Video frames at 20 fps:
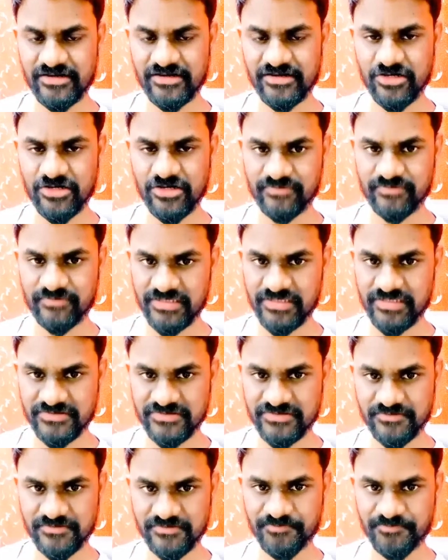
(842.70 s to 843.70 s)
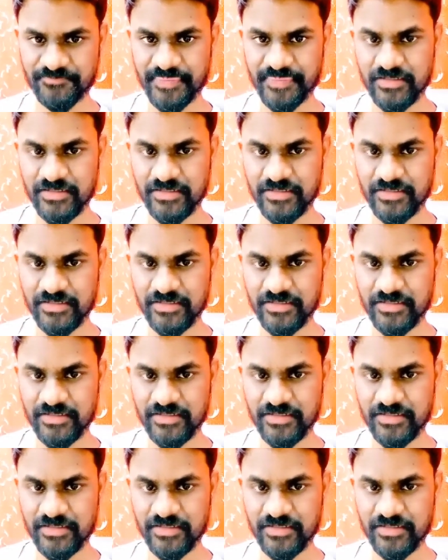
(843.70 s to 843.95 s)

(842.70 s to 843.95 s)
300 of clicks.